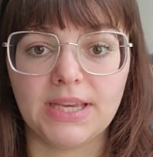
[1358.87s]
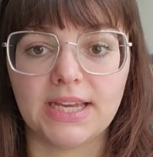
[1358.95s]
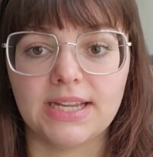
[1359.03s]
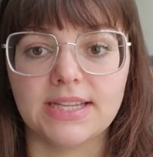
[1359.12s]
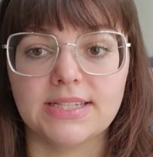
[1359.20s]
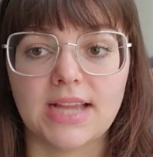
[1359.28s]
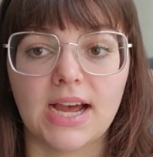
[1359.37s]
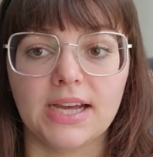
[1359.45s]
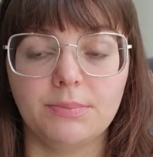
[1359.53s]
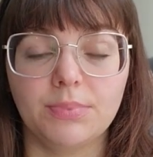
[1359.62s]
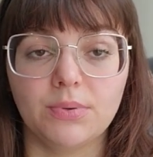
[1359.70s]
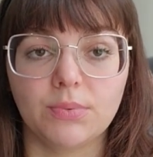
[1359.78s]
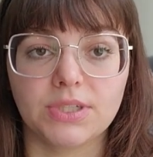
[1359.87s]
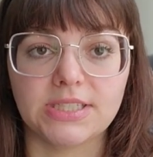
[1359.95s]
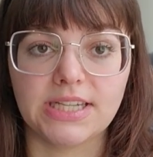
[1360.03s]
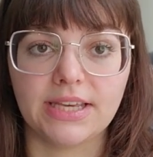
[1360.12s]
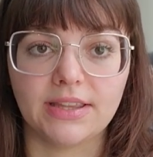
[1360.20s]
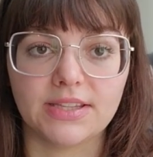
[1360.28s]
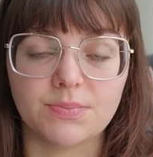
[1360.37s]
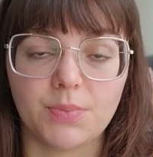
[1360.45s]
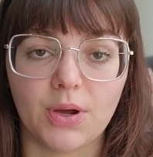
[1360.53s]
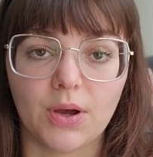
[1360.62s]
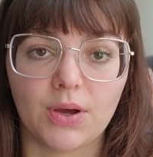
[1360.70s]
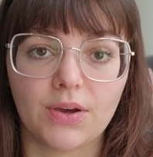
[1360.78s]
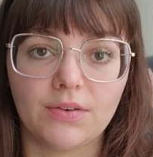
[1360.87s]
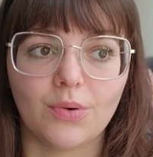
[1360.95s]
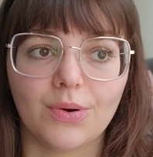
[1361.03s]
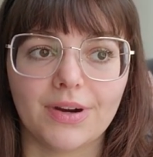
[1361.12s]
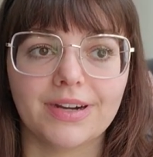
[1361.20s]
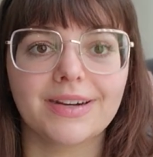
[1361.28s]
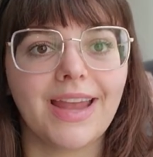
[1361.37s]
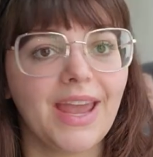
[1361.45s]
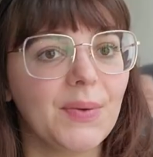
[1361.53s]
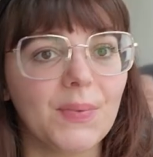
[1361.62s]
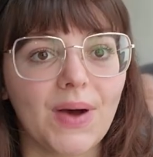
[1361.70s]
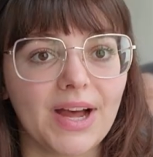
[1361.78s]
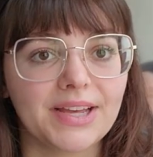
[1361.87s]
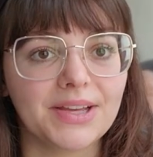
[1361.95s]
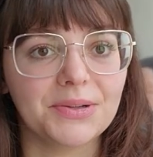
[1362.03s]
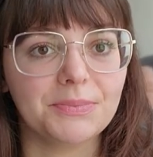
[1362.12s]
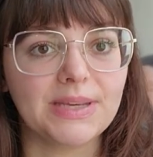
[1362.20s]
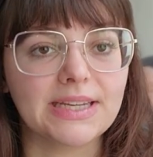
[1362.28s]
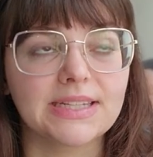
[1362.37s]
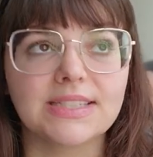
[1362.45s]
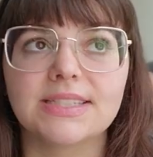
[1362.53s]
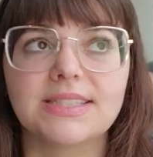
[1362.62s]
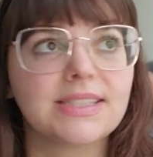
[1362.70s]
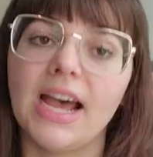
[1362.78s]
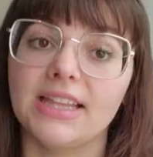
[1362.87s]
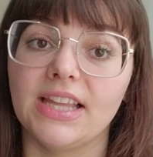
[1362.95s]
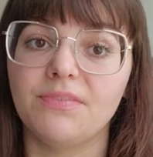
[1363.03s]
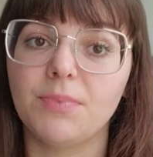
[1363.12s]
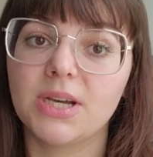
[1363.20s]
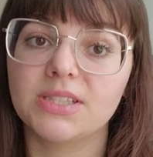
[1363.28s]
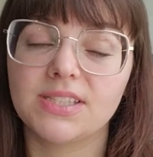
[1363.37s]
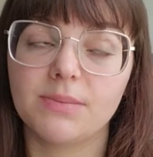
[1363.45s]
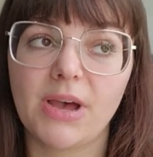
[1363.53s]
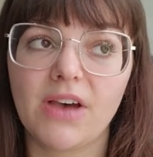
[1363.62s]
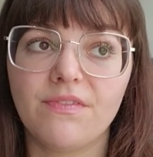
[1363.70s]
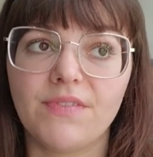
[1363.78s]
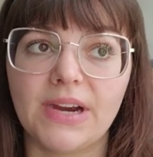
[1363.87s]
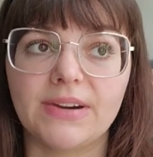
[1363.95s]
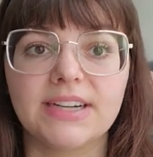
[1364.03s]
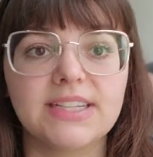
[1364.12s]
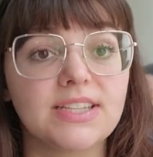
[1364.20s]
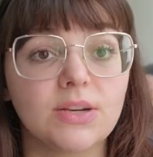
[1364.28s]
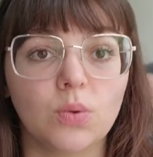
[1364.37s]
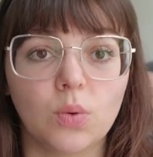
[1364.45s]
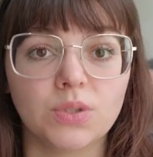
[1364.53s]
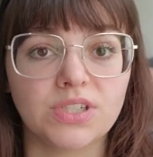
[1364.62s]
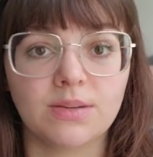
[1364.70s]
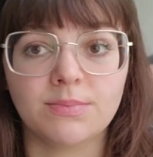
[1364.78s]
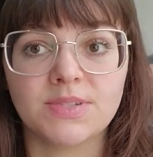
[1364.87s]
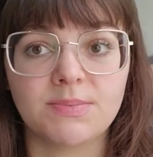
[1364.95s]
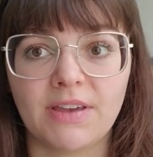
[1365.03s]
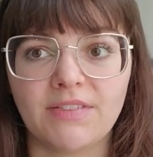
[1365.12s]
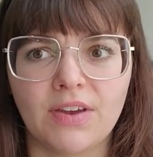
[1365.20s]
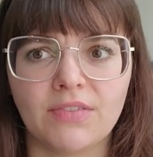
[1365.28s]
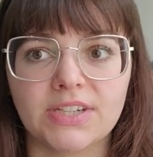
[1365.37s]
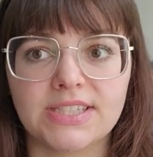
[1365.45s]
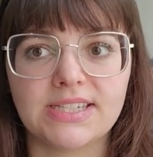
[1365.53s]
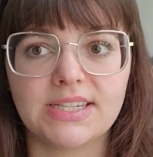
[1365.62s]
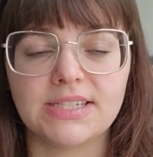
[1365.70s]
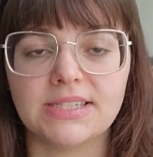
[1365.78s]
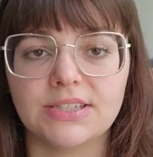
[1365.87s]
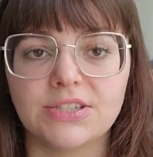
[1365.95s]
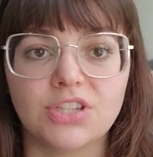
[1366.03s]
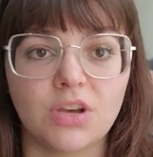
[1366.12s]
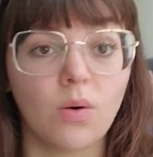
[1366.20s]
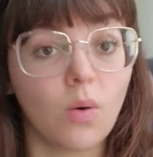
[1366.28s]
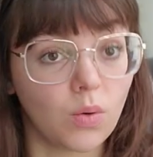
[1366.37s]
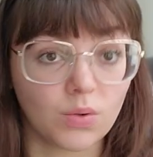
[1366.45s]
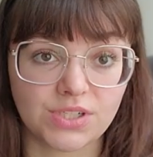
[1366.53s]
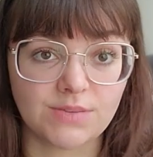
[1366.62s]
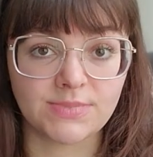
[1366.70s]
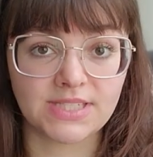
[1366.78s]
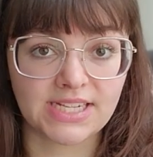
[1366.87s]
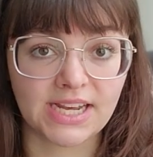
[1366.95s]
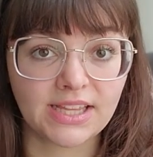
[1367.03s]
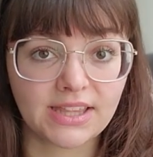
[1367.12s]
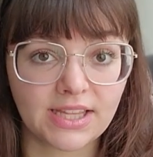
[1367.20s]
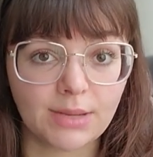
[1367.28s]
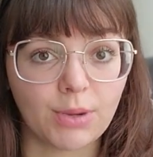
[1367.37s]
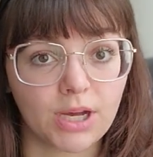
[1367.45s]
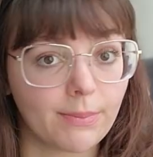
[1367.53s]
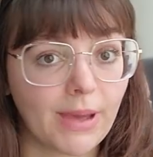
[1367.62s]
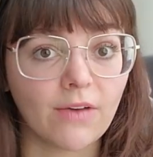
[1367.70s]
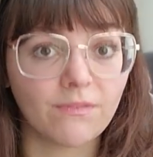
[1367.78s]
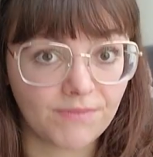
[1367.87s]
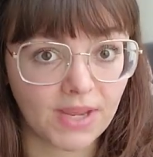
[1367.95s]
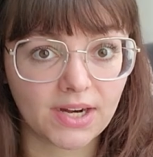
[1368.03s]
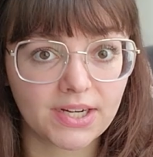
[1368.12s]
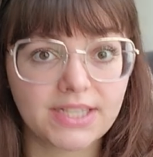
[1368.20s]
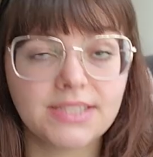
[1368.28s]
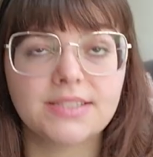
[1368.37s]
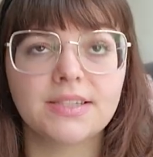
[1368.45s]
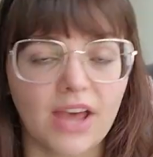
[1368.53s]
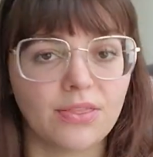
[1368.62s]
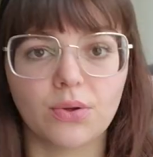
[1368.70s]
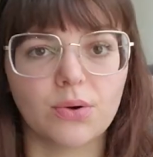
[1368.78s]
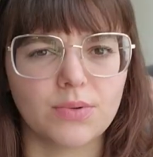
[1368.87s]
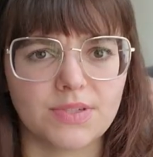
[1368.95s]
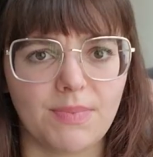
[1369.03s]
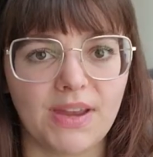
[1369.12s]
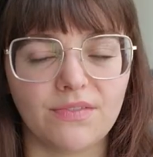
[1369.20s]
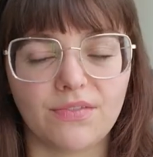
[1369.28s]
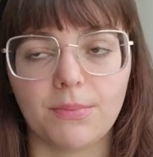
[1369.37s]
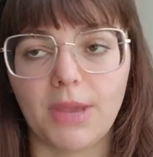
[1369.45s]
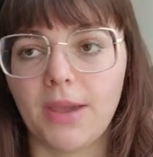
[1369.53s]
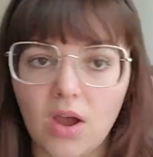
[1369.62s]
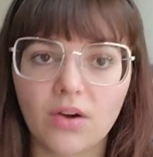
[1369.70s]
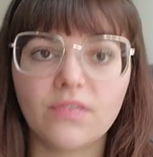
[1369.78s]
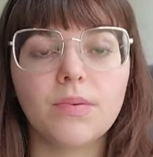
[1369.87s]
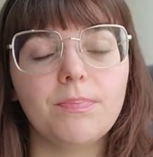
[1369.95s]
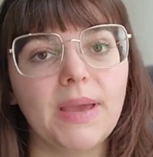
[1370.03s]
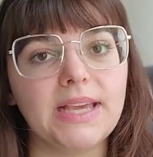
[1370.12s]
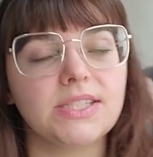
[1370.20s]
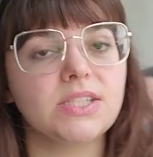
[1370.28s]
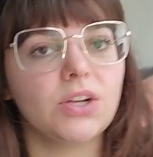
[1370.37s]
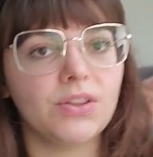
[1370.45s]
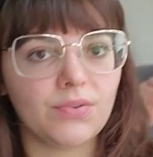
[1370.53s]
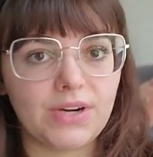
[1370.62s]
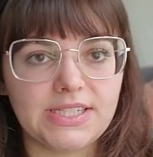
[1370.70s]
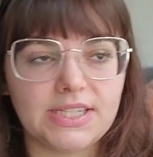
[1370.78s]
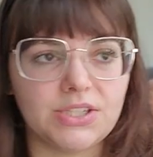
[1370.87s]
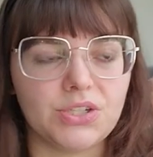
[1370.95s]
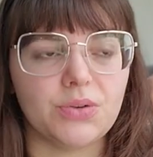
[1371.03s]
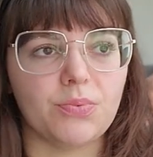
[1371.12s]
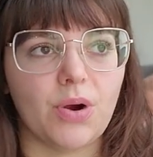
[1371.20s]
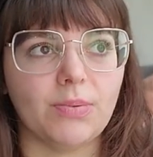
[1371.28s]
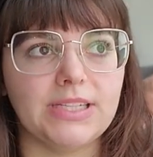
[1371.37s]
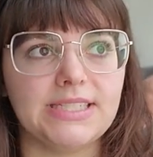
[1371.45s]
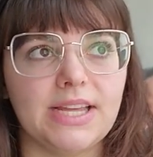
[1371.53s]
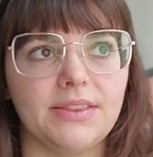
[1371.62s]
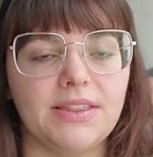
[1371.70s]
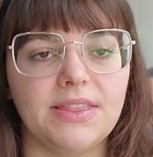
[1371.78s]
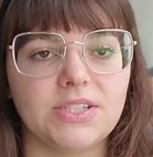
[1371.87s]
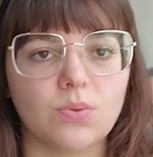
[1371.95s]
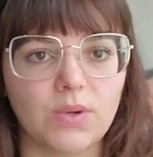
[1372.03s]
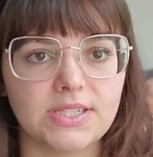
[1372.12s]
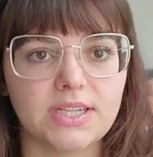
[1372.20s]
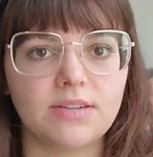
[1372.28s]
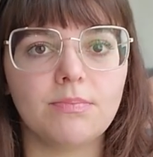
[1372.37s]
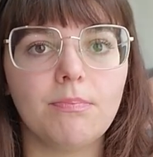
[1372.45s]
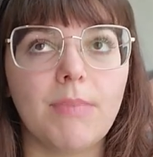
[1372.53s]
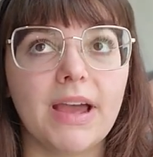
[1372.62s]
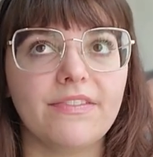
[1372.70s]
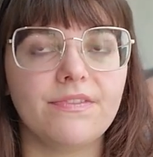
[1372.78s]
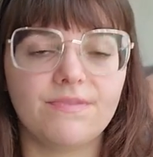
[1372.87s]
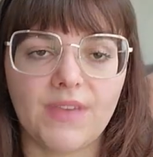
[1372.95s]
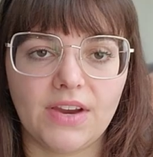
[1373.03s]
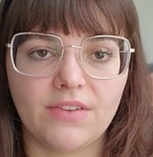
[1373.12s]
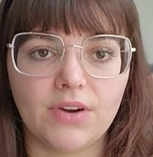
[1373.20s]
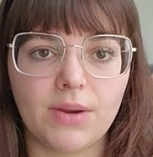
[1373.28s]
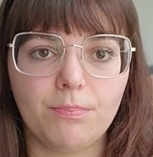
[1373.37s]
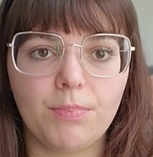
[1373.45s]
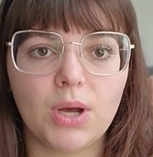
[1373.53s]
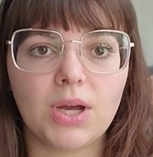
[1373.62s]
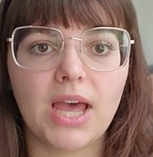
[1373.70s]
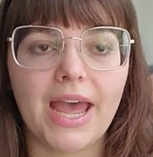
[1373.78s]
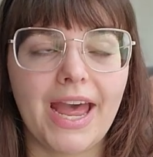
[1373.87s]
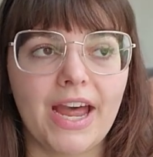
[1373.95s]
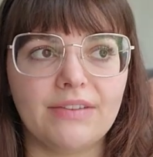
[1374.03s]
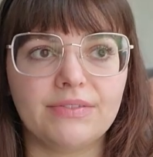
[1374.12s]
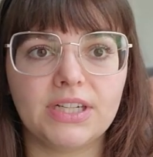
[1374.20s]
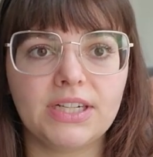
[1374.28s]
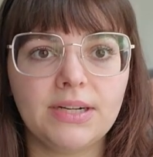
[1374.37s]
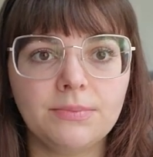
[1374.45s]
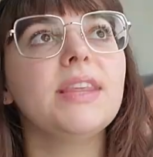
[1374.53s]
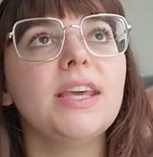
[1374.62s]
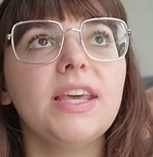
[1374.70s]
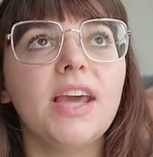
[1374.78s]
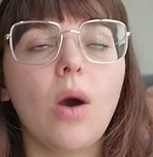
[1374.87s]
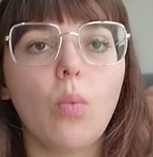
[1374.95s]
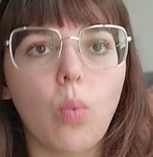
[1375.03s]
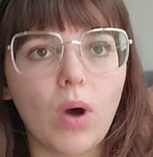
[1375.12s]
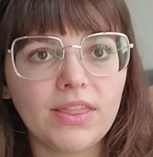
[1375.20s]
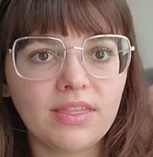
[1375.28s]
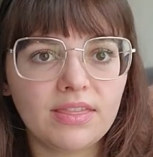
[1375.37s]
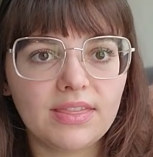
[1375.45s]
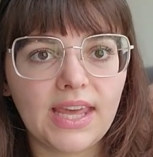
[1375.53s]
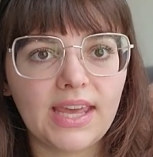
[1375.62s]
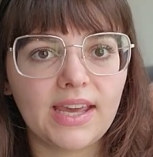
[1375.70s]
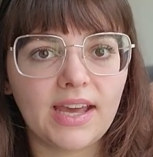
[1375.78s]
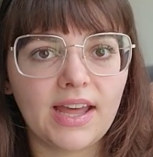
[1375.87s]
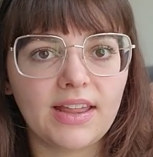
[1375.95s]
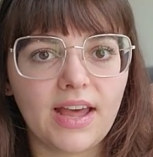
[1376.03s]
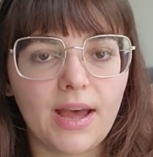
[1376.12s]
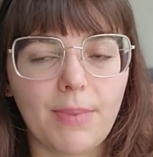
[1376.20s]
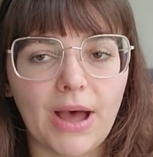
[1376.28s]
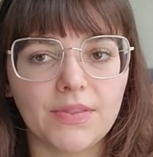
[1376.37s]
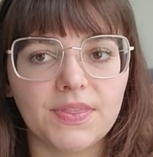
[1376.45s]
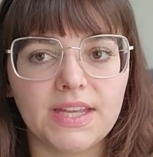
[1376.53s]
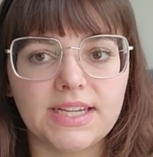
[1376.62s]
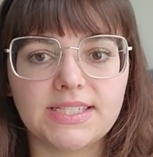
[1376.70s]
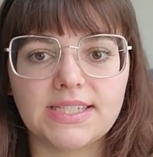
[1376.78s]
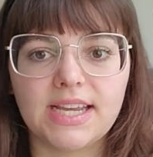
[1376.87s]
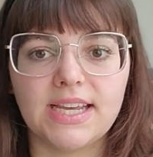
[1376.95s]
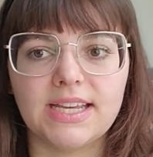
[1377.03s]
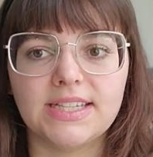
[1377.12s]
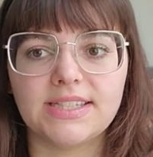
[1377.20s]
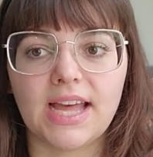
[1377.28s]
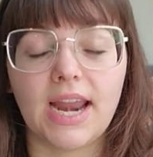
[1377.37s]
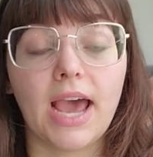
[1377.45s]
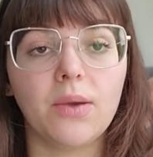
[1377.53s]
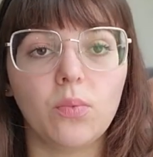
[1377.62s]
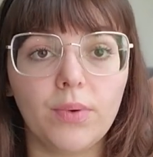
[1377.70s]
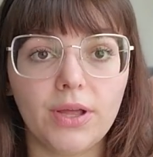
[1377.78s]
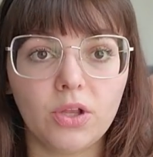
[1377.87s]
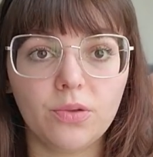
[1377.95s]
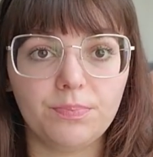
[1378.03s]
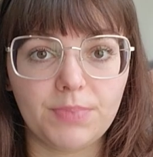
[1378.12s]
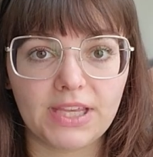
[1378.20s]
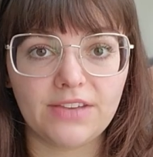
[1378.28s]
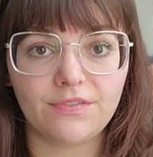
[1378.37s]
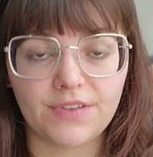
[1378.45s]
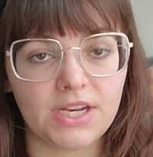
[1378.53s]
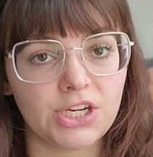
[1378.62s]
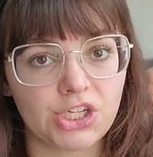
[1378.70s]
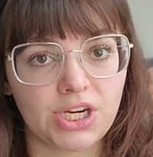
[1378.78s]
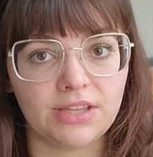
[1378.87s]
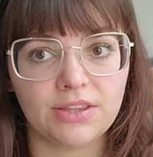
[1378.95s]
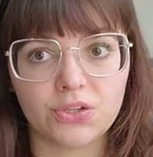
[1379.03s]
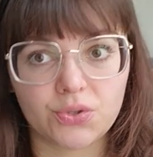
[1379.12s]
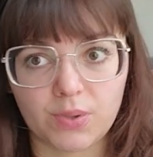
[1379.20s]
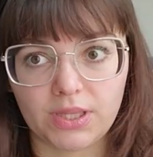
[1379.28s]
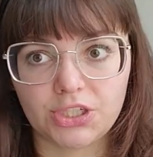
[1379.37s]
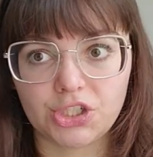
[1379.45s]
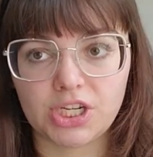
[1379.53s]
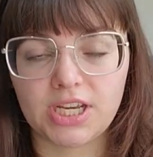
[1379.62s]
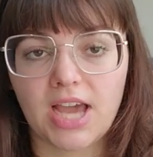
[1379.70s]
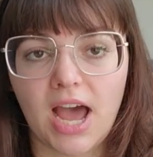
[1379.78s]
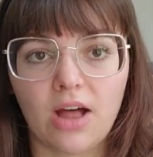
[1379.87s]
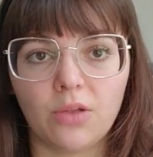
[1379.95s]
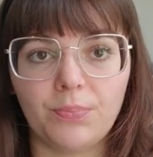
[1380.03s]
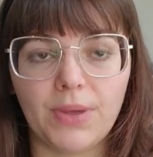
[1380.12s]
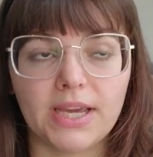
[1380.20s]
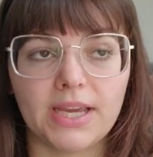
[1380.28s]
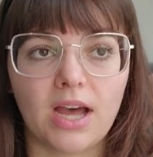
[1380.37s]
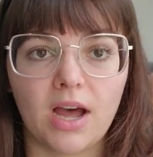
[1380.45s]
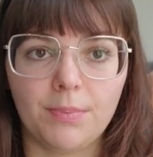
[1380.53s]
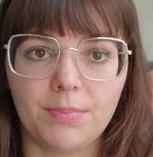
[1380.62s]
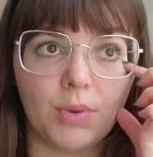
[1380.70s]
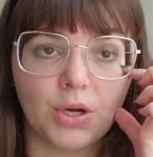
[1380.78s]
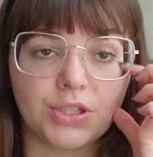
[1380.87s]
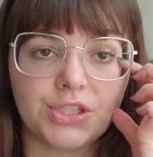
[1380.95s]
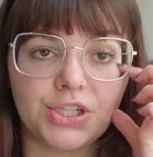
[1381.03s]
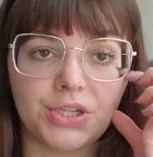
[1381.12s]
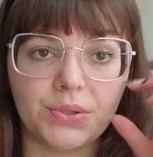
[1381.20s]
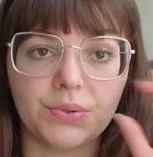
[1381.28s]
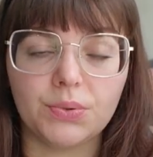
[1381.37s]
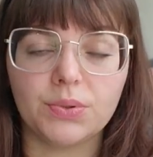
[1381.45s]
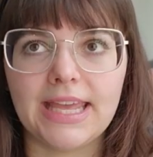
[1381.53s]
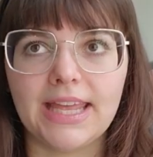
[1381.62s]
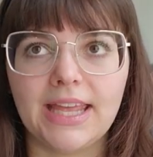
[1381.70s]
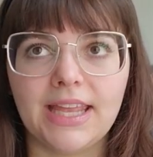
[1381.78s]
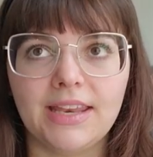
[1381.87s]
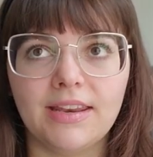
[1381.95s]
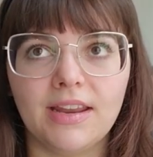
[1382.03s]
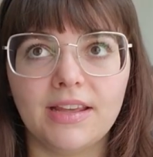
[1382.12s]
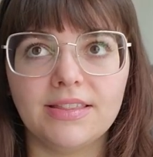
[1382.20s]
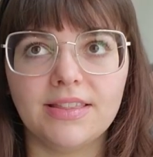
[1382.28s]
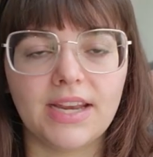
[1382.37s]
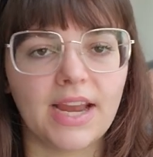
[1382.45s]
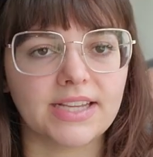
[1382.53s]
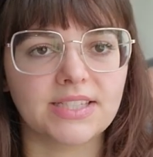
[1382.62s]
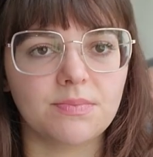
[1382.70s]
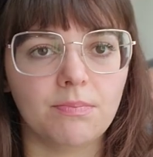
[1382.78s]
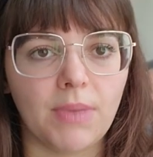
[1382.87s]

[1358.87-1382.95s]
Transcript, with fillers: because I'd been wanting this book for a while because I love books about fairies and autumn's my favorite season. So Autumn's Tithe, a book about fairies, I thought it was meant for me. However, based on the ratings, you could probably tell that this wasn't my favorite book ever. The one thing about this is that I will be finishing the trilogy. I'll pick up book two in the next